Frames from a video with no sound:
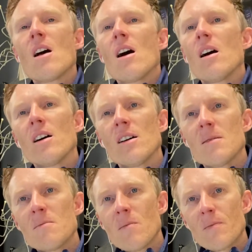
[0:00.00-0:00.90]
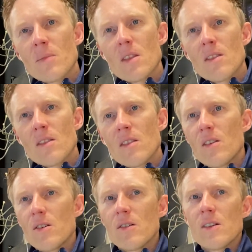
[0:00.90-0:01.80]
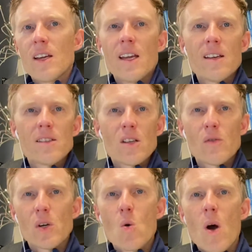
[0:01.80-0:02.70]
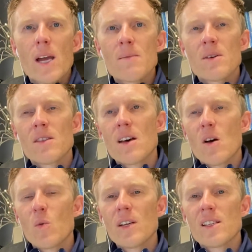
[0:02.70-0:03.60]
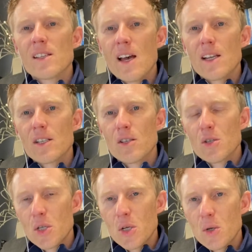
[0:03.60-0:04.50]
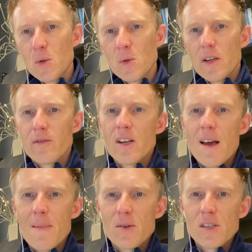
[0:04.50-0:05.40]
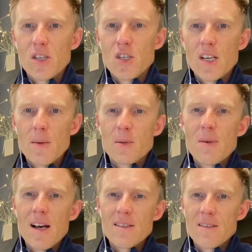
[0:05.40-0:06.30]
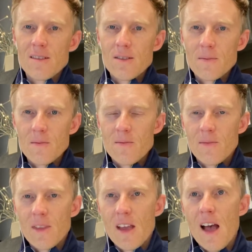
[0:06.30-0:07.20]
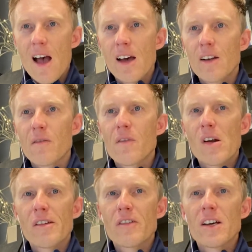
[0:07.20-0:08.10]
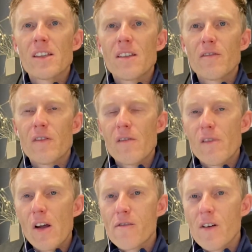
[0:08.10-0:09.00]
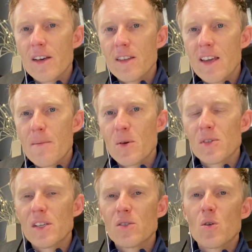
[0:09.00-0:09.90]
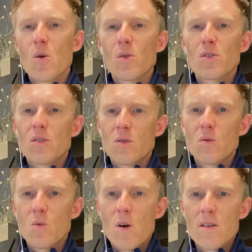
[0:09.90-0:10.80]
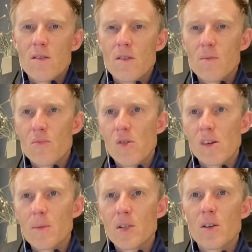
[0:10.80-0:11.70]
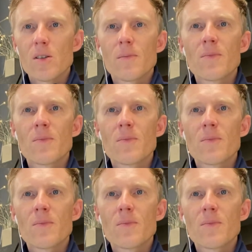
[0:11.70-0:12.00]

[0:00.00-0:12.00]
There is a requirement that we set 2 different MLC shaped patterns and verify that the MLCs go to where they're programmed to go.